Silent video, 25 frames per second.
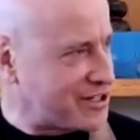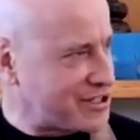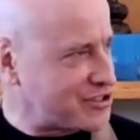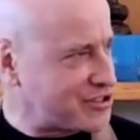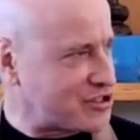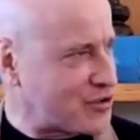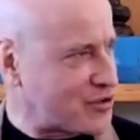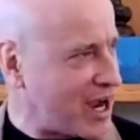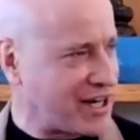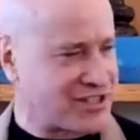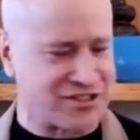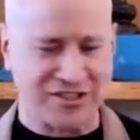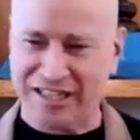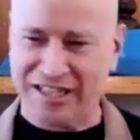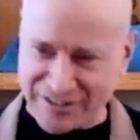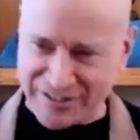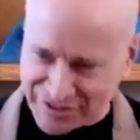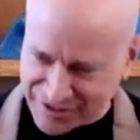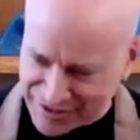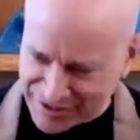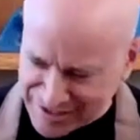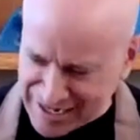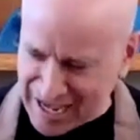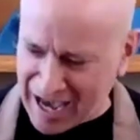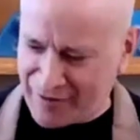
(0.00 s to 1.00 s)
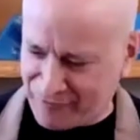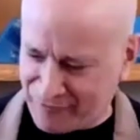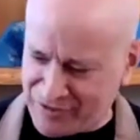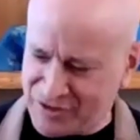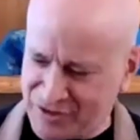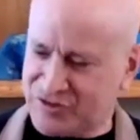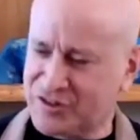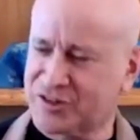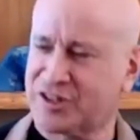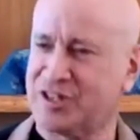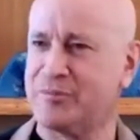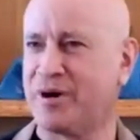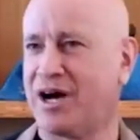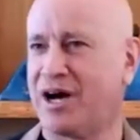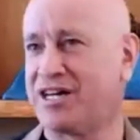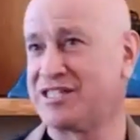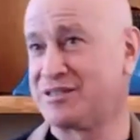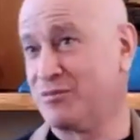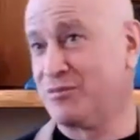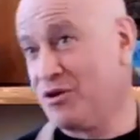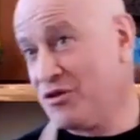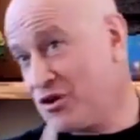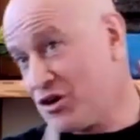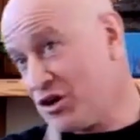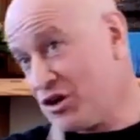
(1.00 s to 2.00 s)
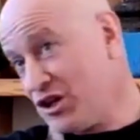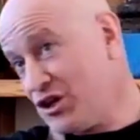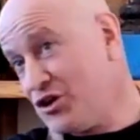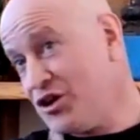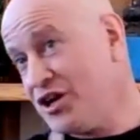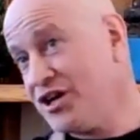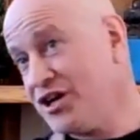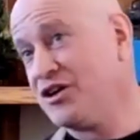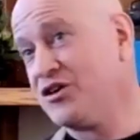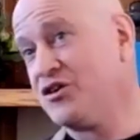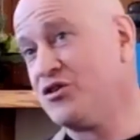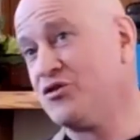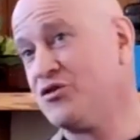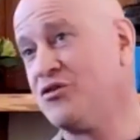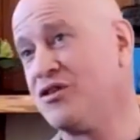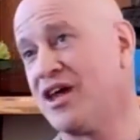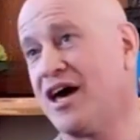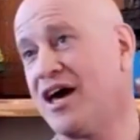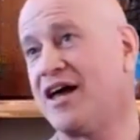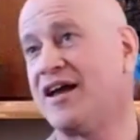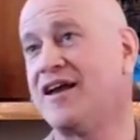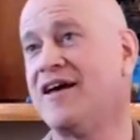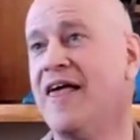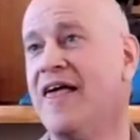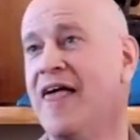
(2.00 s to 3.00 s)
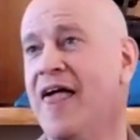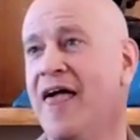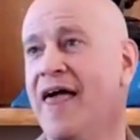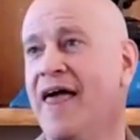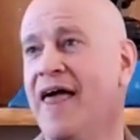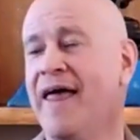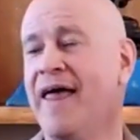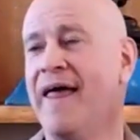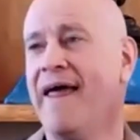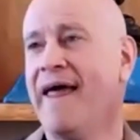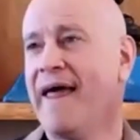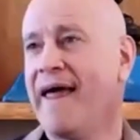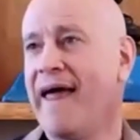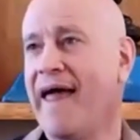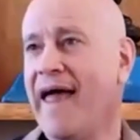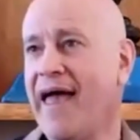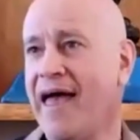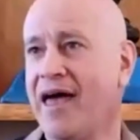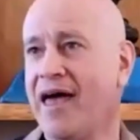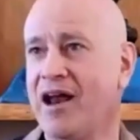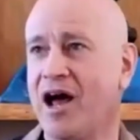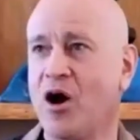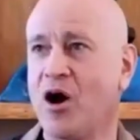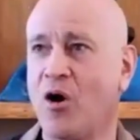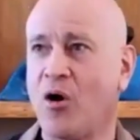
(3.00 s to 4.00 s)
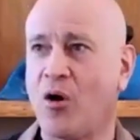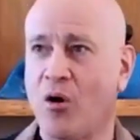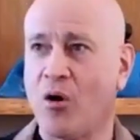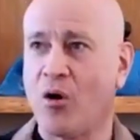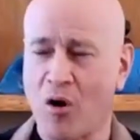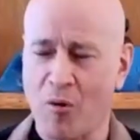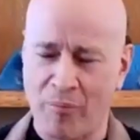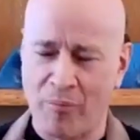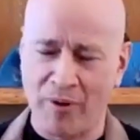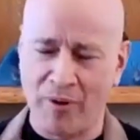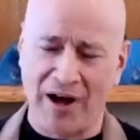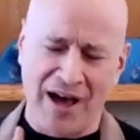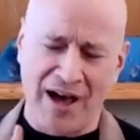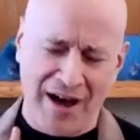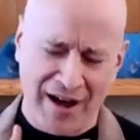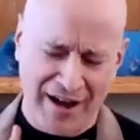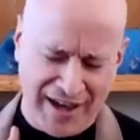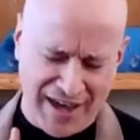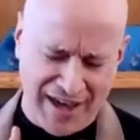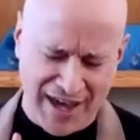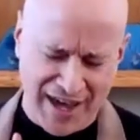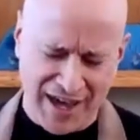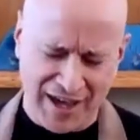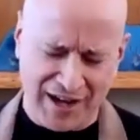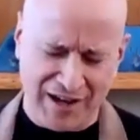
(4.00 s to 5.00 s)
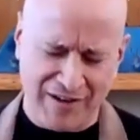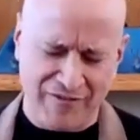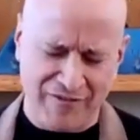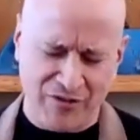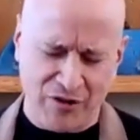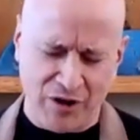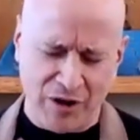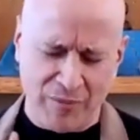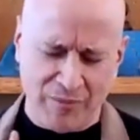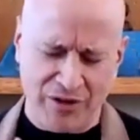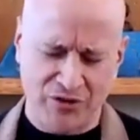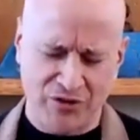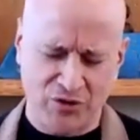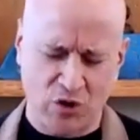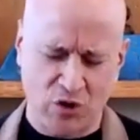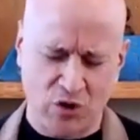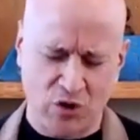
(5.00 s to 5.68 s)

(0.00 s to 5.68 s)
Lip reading: a distraction. That's not physically possible. They're learning to do that. And I hope, again, I very much